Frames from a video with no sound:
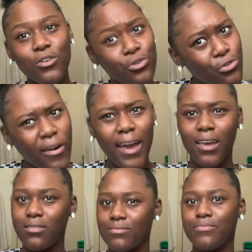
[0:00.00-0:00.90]
Great.
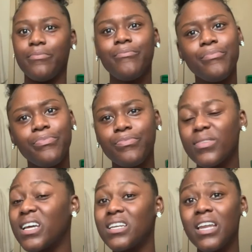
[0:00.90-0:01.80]

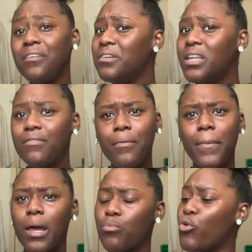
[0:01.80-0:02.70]
Never love a
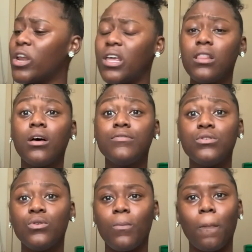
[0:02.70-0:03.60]
man more than he loves
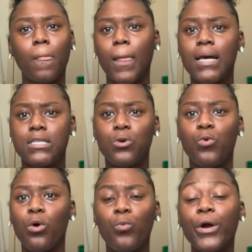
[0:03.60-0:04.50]
you, because it
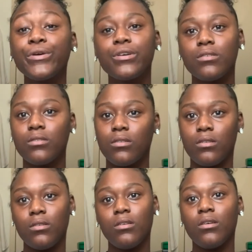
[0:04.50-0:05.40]
won't work.
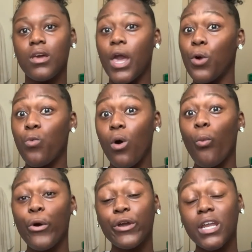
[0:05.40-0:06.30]
It won't
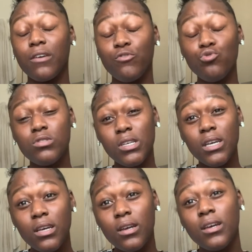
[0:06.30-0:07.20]
work. And if you see
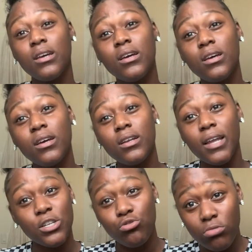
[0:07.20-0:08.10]

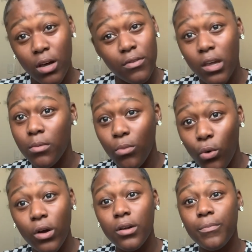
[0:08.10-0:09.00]
that you loving him more,